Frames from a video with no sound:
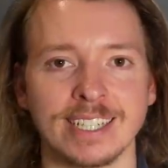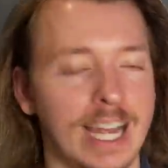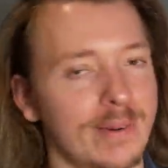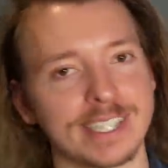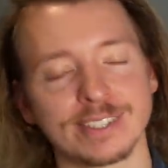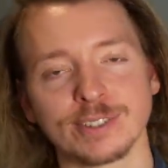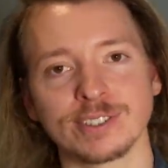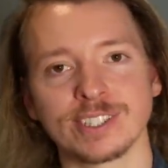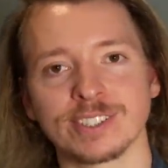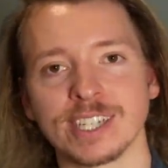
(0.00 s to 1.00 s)
Now I can
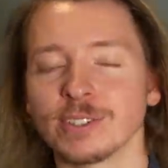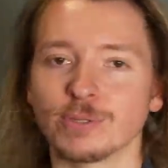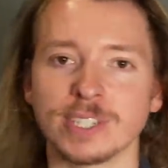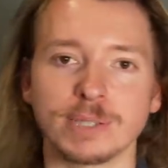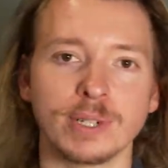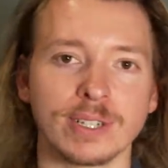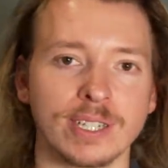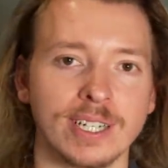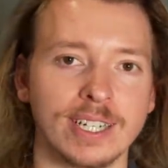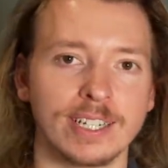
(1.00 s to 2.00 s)
learn this skill or read a
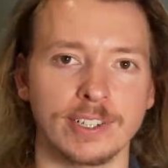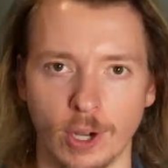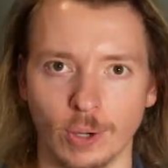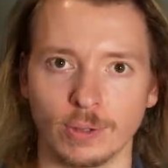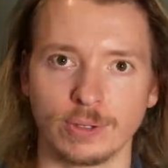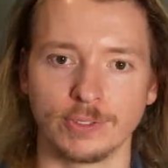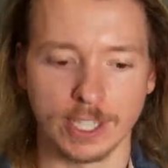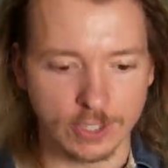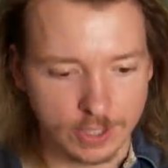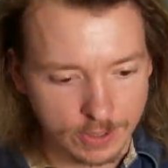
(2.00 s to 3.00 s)
book. No,
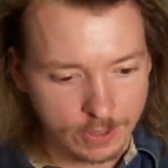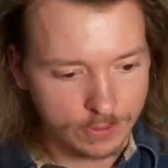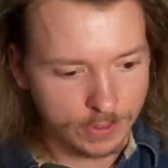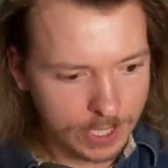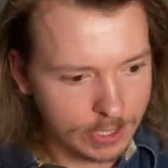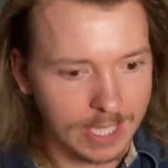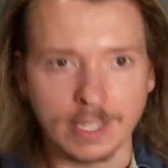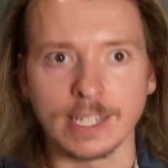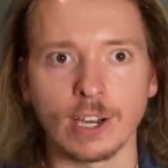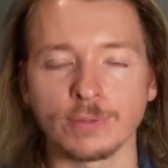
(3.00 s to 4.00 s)
they just figure that
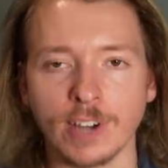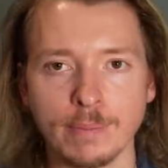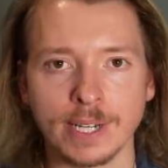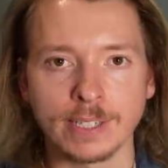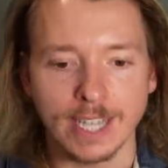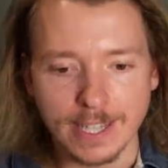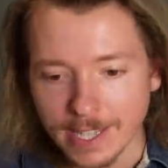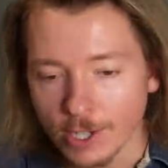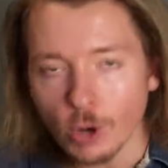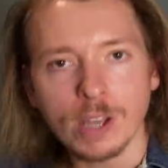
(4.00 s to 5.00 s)
thing out in five minutes and
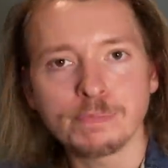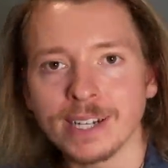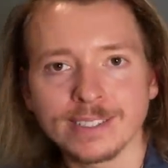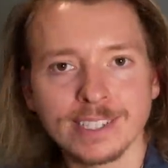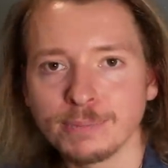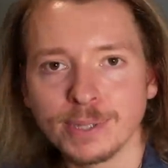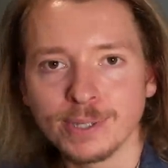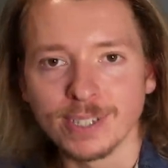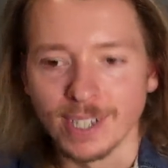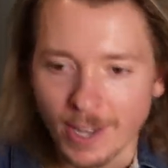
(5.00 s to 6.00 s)
then they go right back to the
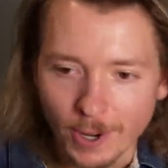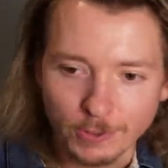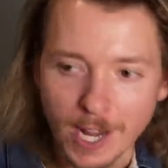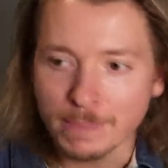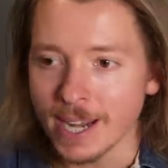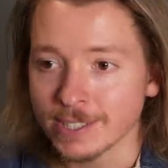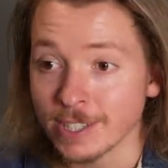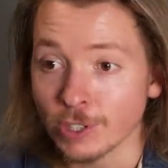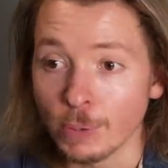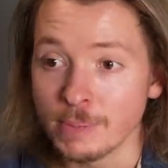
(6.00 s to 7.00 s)
computer, right back
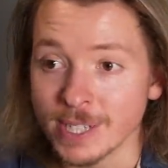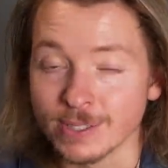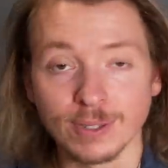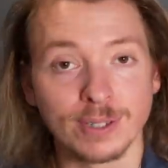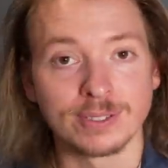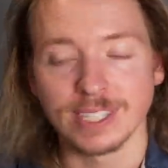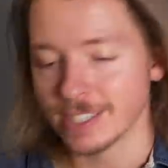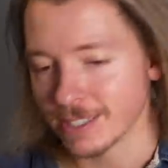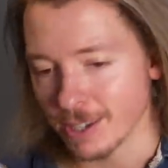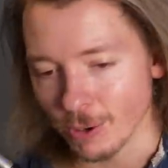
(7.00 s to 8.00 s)
to the dopamine source.
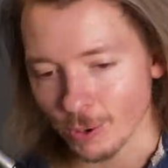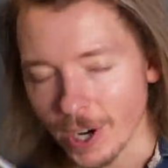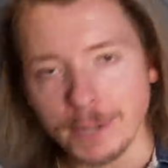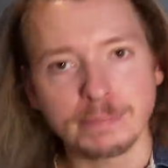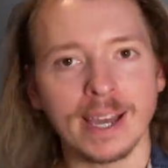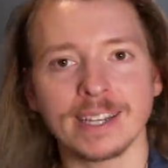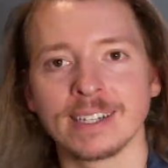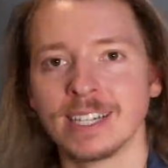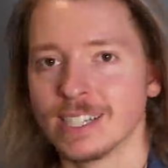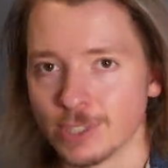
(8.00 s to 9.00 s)
It's right
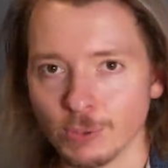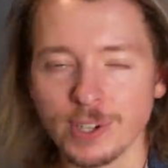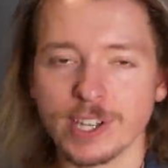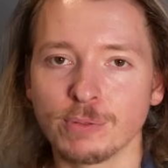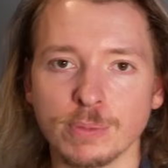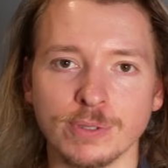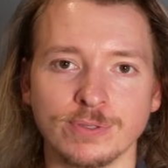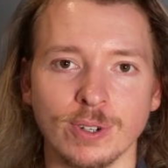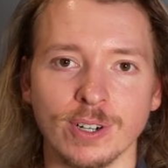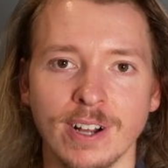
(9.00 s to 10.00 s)
back to where they were
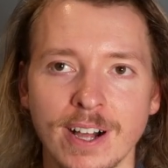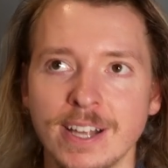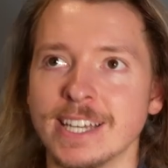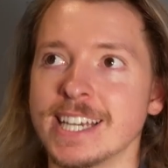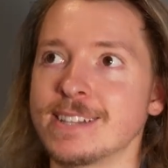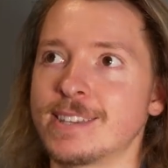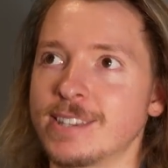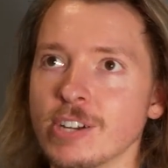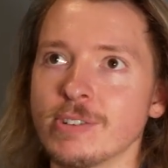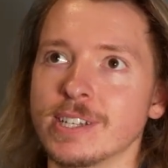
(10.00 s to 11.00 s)
before. In
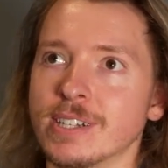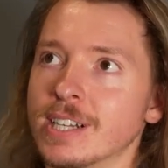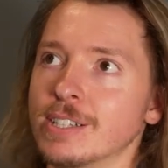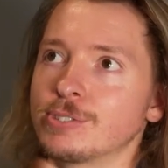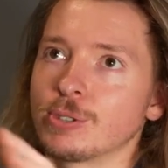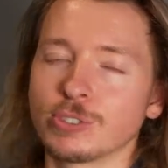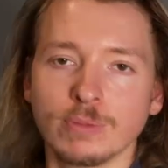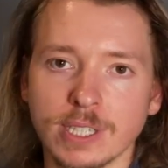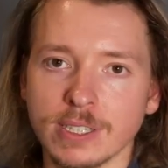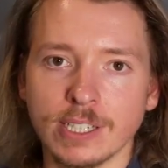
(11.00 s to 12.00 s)
theory, social
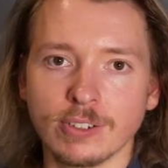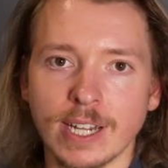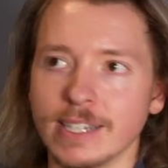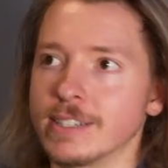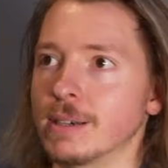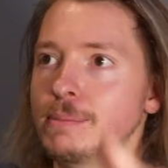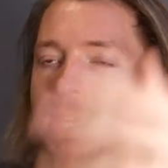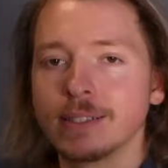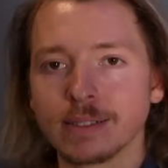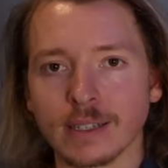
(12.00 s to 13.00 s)
media and the internet is
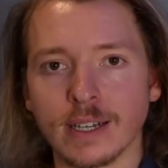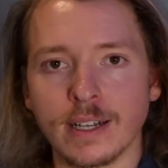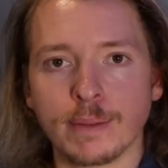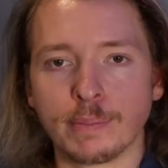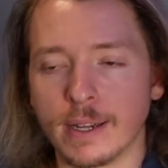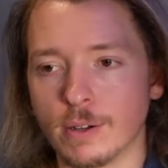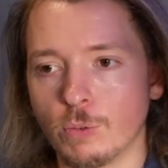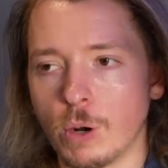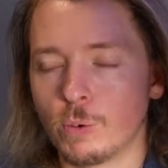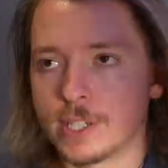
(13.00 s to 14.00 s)
amazing. But
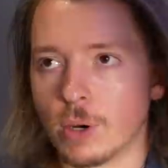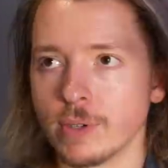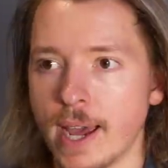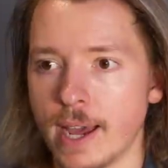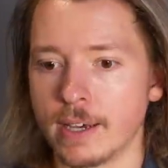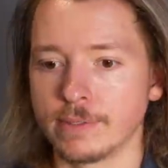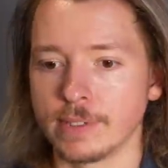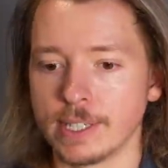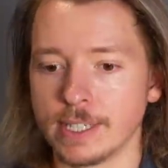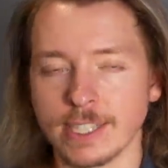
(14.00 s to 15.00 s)
what we don't have
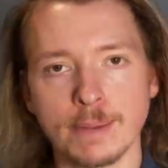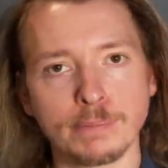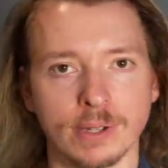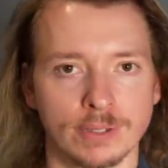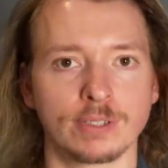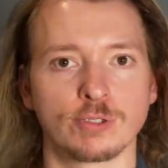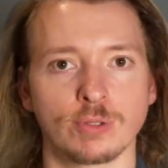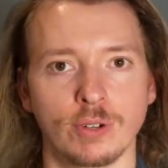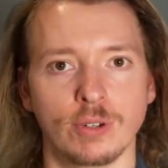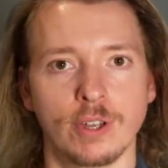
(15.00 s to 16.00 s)
is impulse
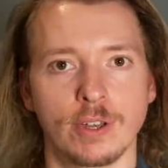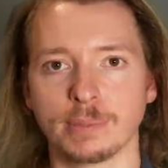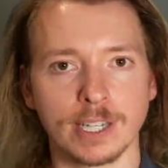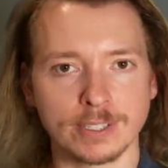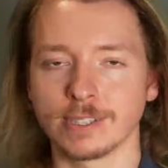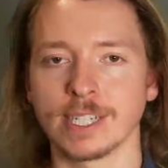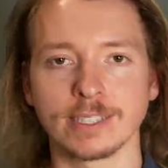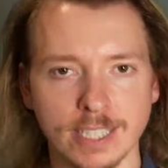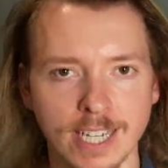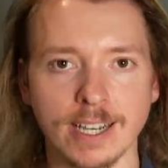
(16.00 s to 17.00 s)
control because at the
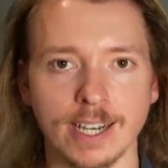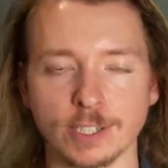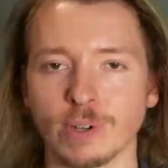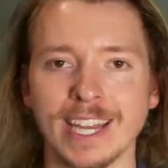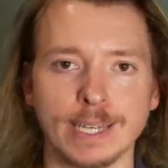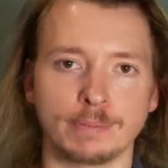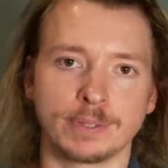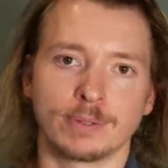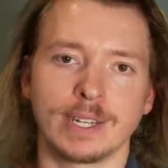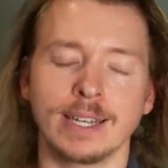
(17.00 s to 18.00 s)
end of the day, guys, we're
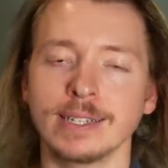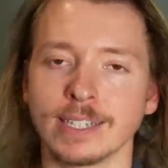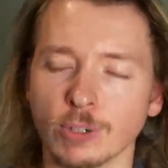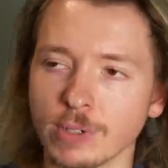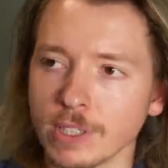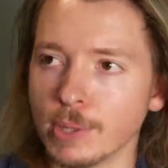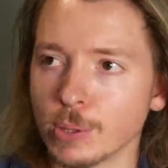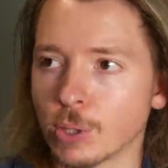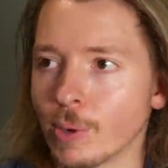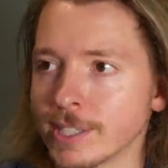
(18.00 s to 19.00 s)
apes, okay? Gorilla
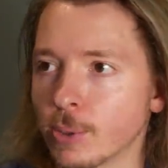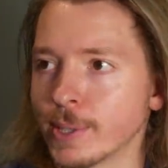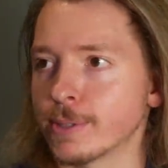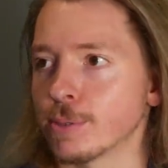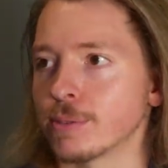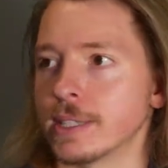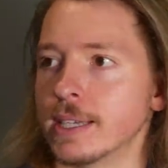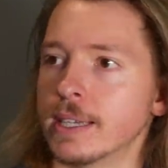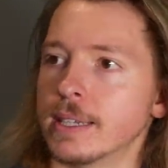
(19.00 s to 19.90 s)
mode 2023.